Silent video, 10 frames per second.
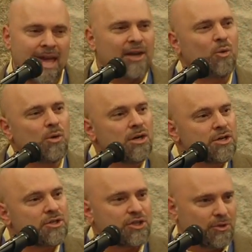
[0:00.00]
And a
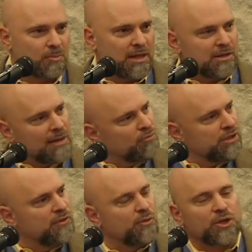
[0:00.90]
word or two, and I'm
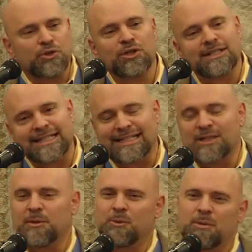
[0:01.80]
really foreshortening
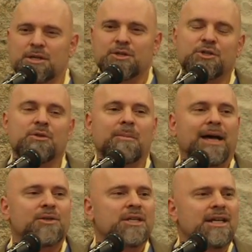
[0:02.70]
this, but a word or two
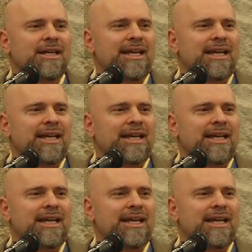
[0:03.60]
about